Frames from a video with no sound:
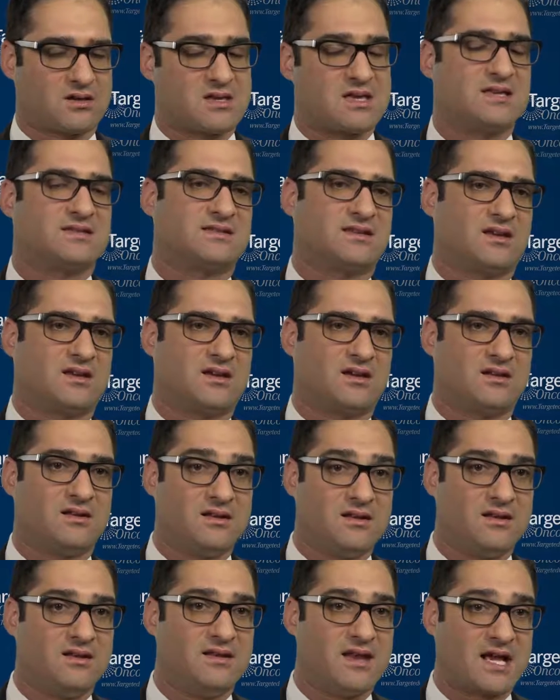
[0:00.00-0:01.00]
is a
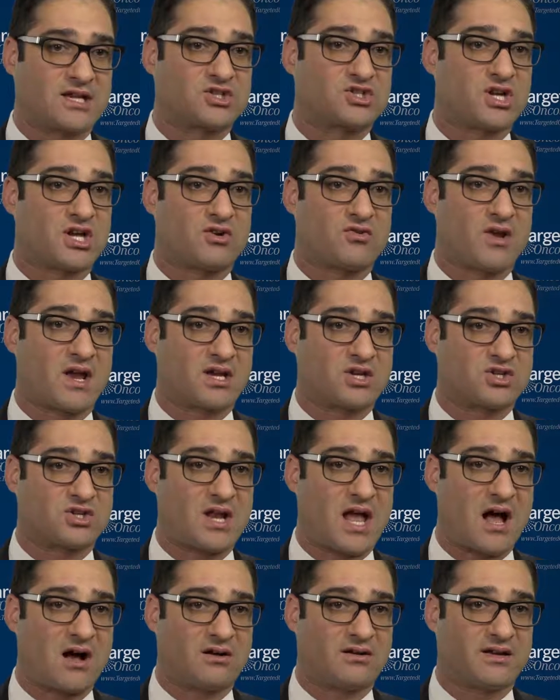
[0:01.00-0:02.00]
next
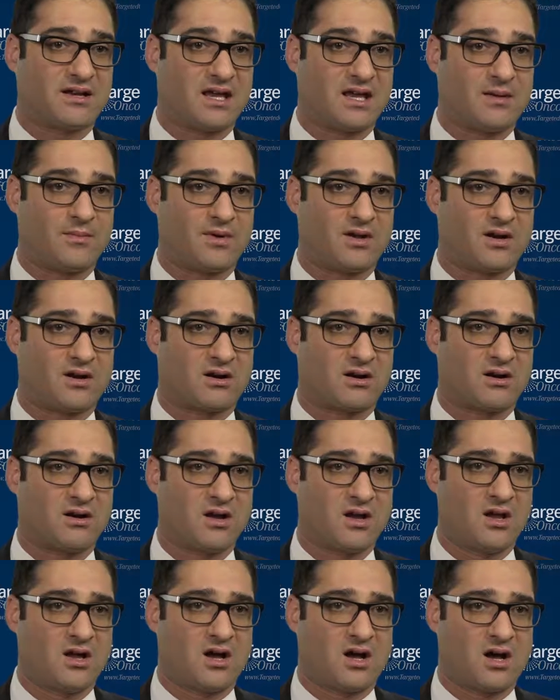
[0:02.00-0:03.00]
generation ALK inhibitor
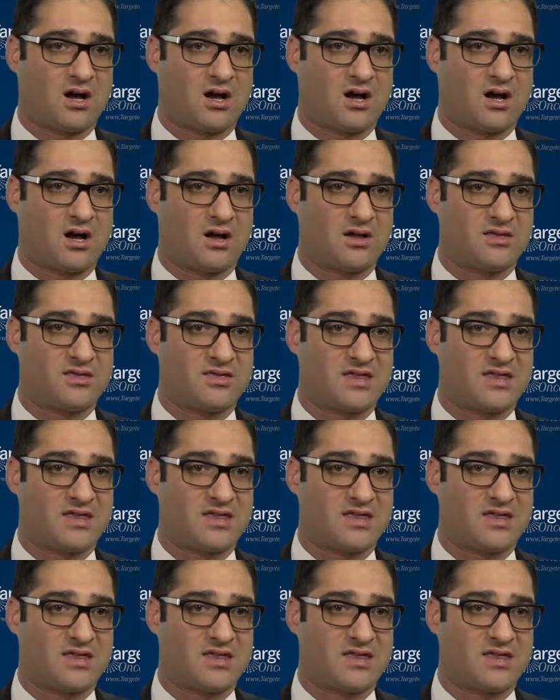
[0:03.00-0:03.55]
uh,